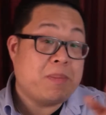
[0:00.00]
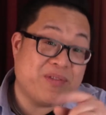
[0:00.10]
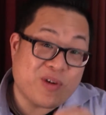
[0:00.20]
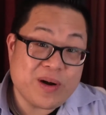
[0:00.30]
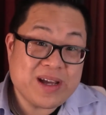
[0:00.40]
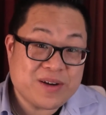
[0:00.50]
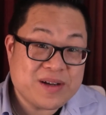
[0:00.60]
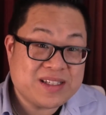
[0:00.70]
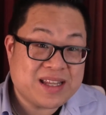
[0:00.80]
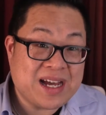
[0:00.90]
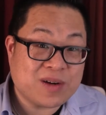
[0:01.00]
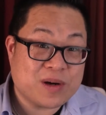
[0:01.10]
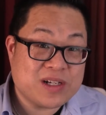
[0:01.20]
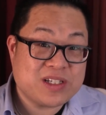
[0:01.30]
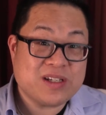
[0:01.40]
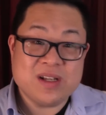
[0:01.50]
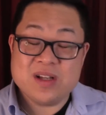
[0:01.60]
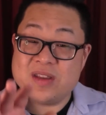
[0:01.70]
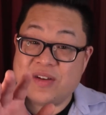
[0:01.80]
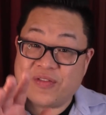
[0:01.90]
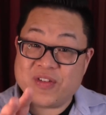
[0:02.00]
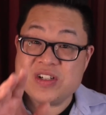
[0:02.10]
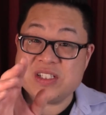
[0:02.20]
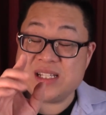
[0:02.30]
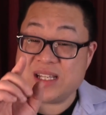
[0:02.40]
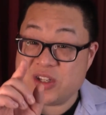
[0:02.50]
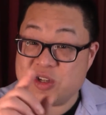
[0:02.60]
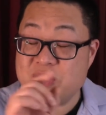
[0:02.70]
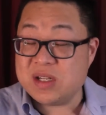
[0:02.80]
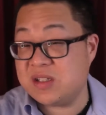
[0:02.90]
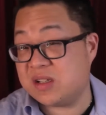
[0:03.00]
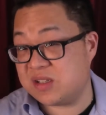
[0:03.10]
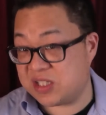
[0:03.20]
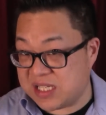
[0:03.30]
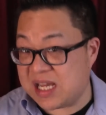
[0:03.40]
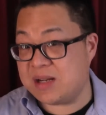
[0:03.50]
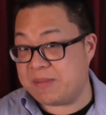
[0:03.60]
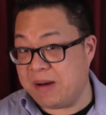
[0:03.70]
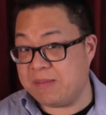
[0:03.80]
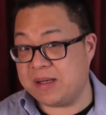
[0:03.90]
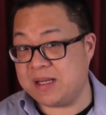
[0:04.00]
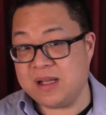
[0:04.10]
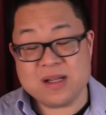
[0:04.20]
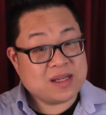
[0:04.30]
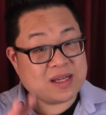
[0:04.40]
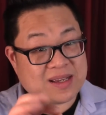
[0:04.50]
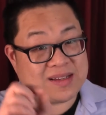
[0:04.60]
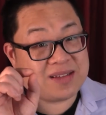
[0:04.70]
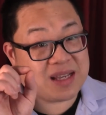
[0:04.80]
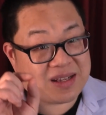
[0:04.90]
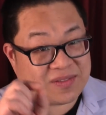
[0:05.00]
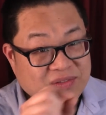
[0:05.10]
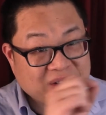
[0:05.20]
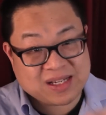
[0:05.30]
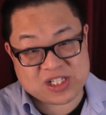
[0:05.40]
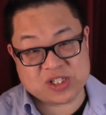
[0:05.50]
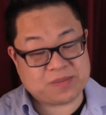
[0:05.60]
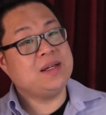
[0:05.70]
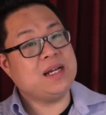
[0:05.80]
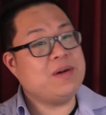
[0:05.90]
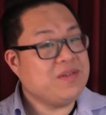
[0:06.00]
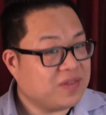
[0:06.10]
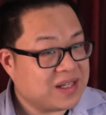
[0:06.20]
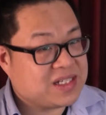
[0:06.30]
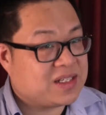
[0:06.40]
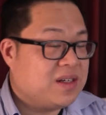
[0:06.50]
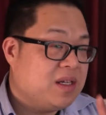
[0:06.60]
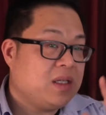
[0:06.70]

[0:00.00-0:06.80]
before I go into that question, the first thing that you need to understand about money is inflation. Now, inflation.